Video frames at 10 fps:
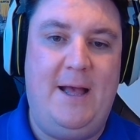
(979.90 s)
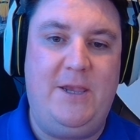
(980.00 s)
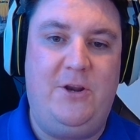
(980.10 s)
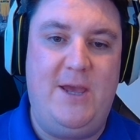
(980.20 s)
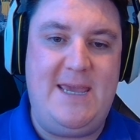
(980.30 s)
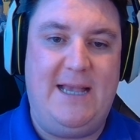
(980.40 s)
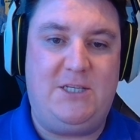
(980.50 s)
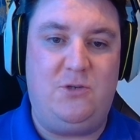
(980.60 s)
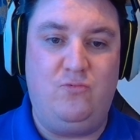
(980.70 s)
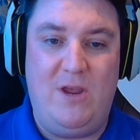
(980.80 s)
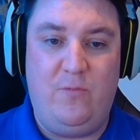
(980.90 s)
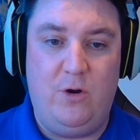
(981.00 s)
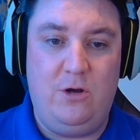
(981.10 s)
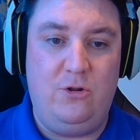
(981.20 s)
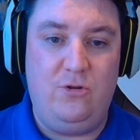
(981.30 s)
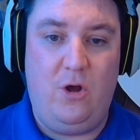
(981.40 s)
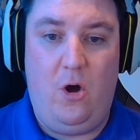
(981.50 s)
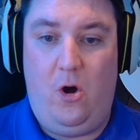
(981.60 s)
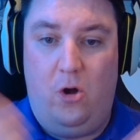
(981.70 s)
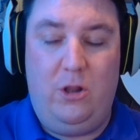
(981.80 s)
you know, he gets to re-roll
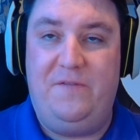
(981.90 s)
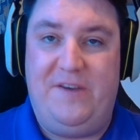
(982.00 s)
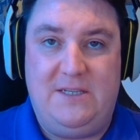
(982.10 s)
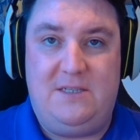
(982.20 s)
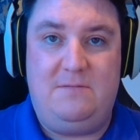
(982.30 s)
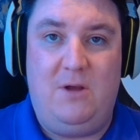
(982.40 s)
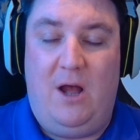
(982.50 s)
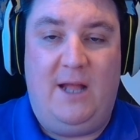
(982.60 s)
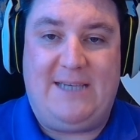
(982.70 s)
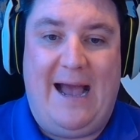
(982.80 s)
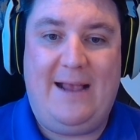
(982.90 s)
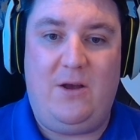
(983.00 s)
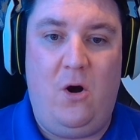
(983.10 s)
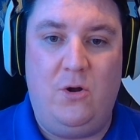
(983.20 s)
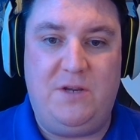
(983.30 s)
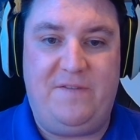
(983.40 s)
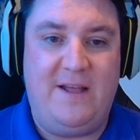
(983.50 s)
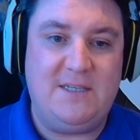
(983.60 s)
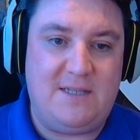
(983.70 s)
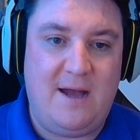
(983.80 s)
all of his attack or
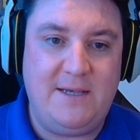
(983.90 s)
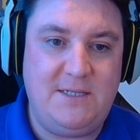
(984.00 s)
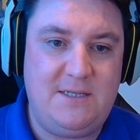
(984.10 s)
defense dice.